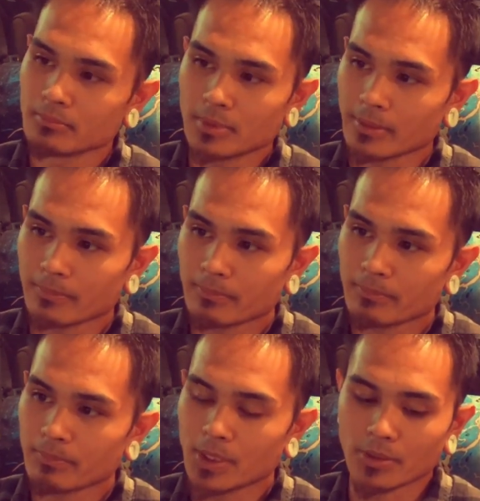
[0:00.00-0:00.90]
Like,
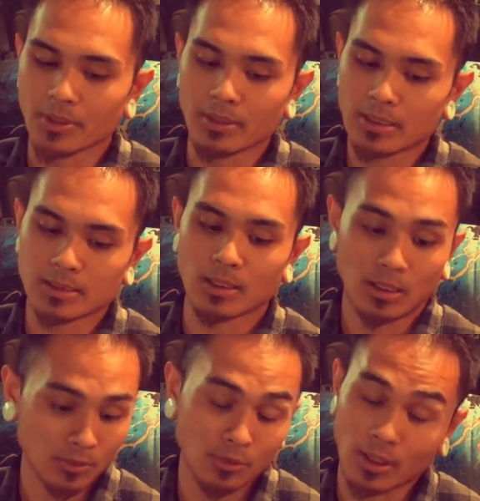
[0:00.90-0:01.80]
period. Like,
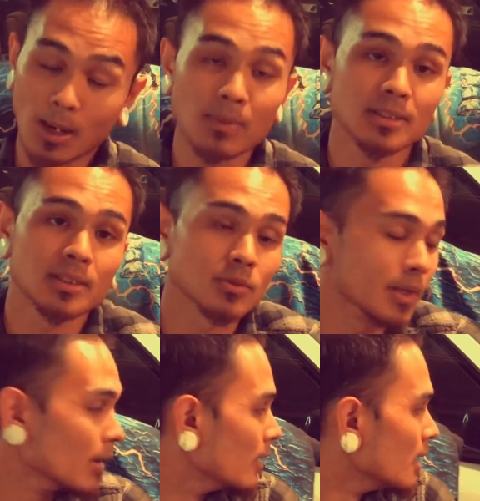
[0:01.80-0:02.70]
look, I'm going to say this right
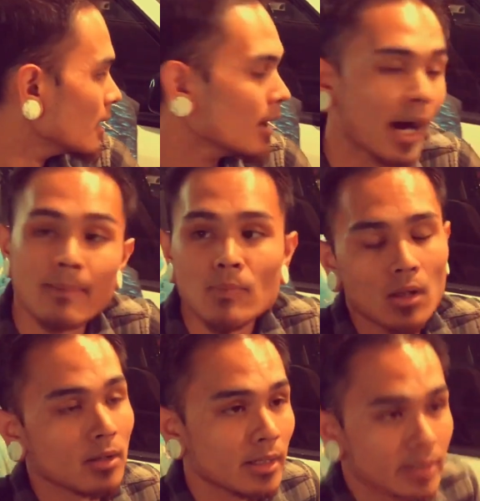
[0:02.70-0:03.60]
now. I'm
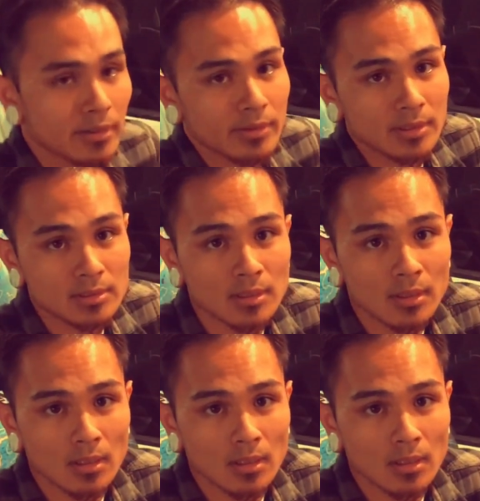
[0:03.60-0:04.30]
not on any of these.